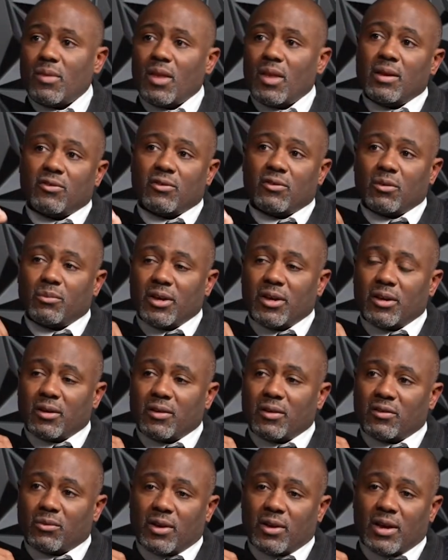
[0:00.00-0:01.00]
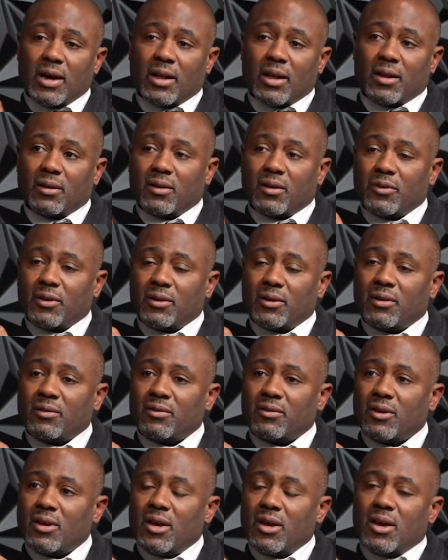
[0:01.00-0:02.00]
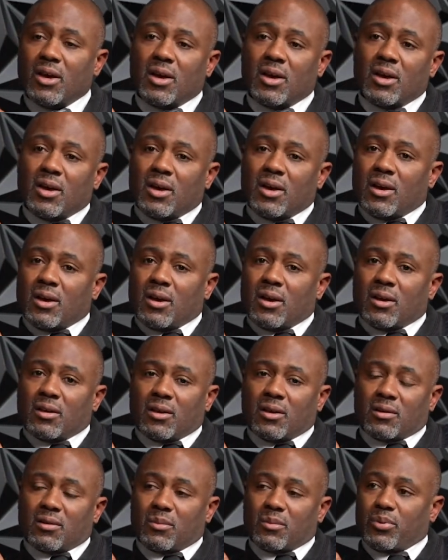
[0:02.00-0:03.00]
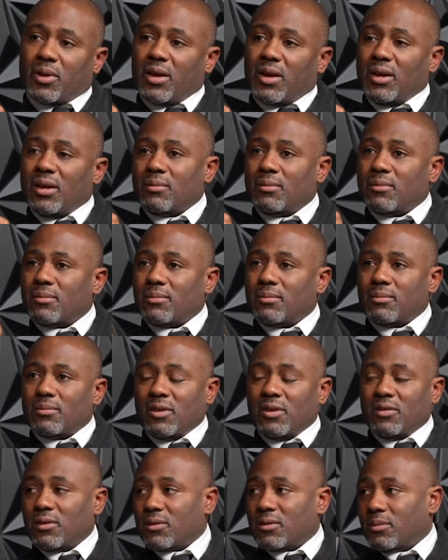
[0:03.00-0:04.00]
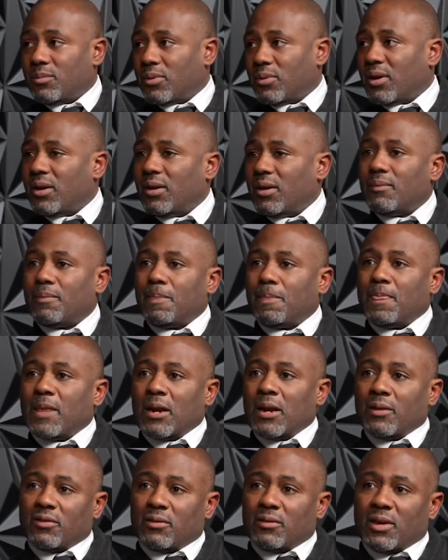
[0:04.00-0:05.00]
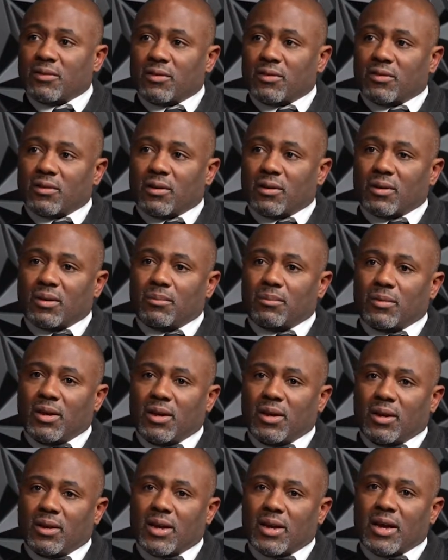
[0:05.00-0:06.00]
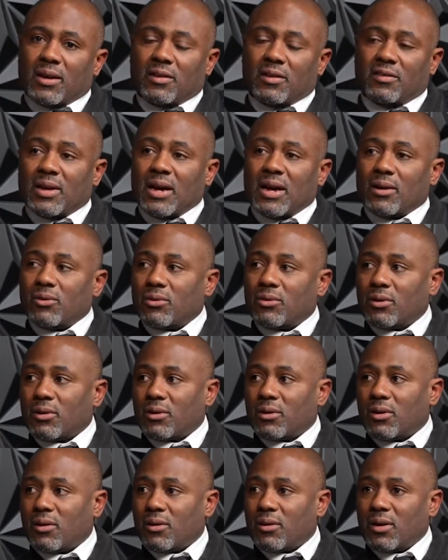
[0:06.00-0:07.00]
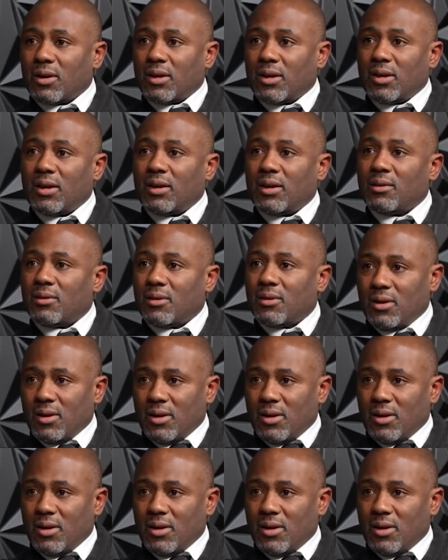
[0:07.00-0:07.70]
And so, because the reality of it is, the complaint is the complaint. That doesn't necessarily mean that it's not going to occur again.